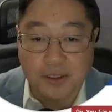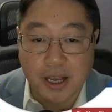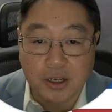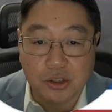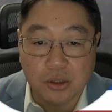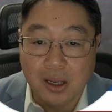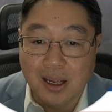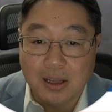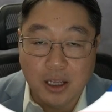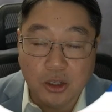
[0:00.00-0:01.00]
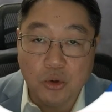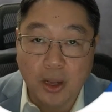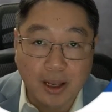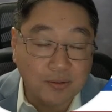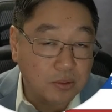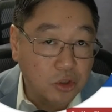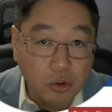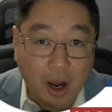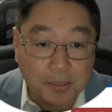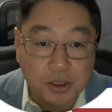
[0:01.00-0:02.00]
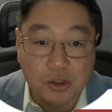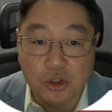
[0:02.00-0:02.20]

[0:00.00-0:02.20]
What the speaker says: action. Then you have 2 options.